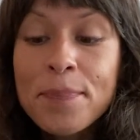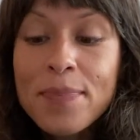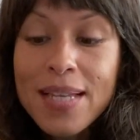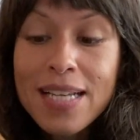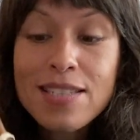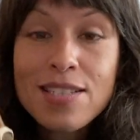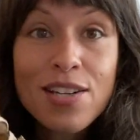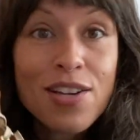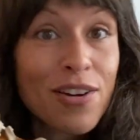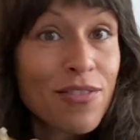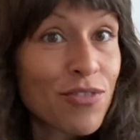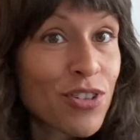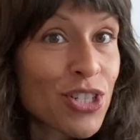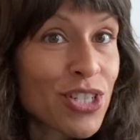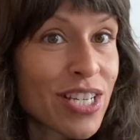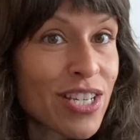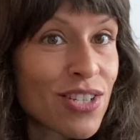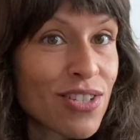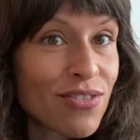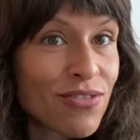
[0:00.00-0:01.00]
That's a
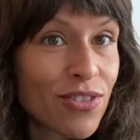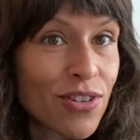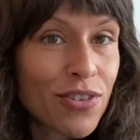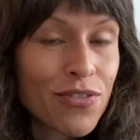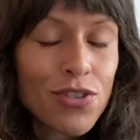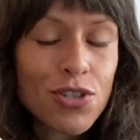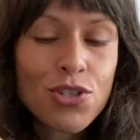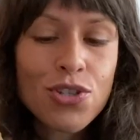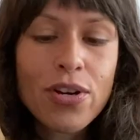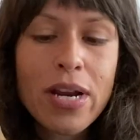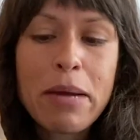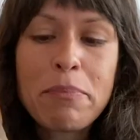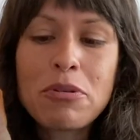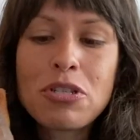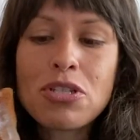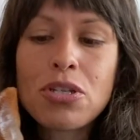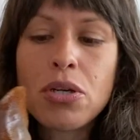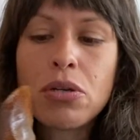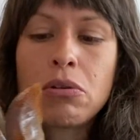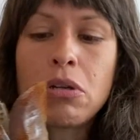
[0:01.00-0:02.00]
conversation for a future
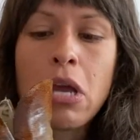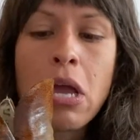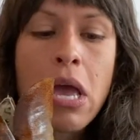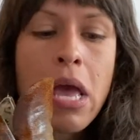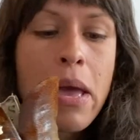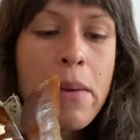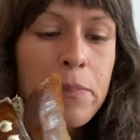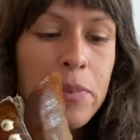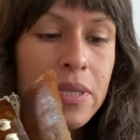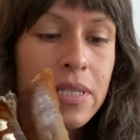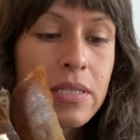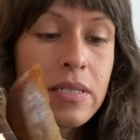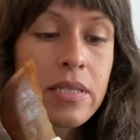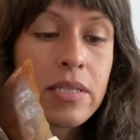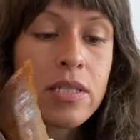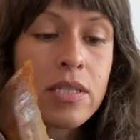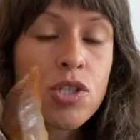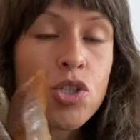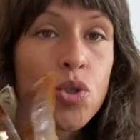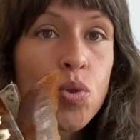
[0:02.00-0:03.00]
episode. But this
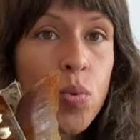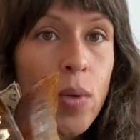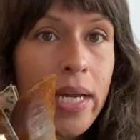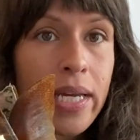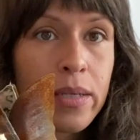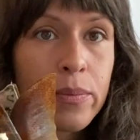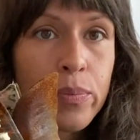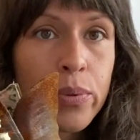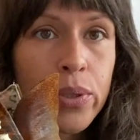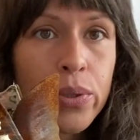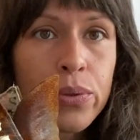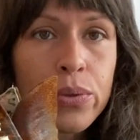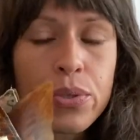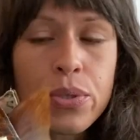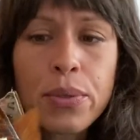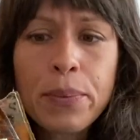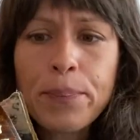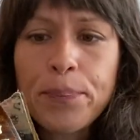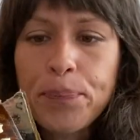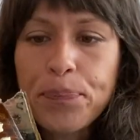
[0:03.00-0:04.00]
is a suede boot.